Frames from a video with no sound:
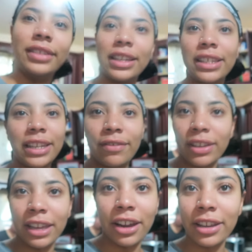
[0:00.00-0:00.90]
Doesn't
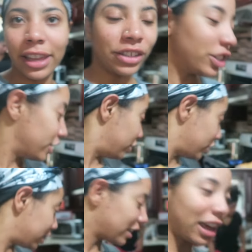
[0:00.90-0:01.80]
even care that she
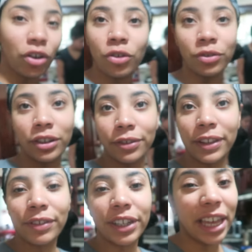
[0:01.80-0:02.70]
just got over a
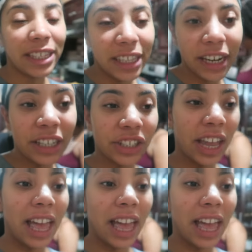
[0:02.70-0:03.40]
fever. Yesterday she